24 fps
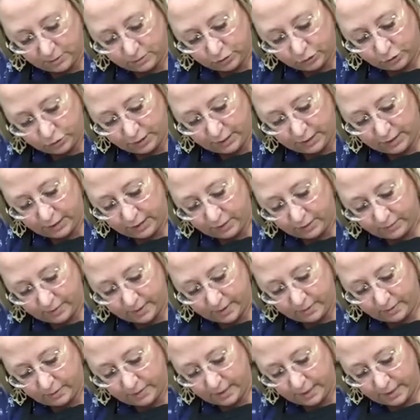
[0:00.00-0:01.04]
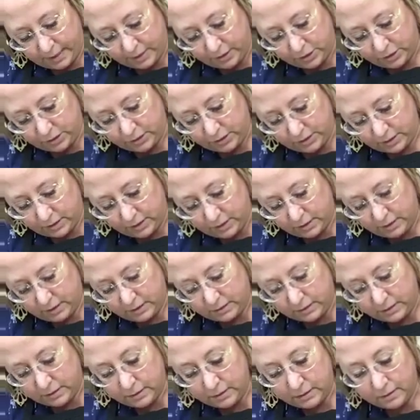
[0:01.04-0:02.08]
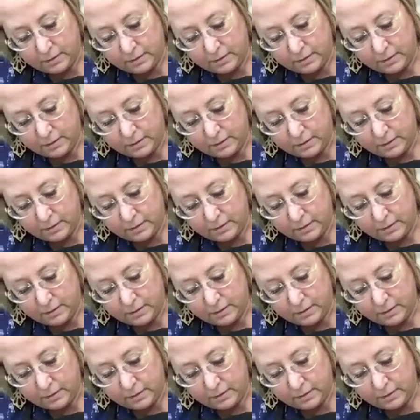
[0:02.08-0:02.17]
Tricky around the edges of these.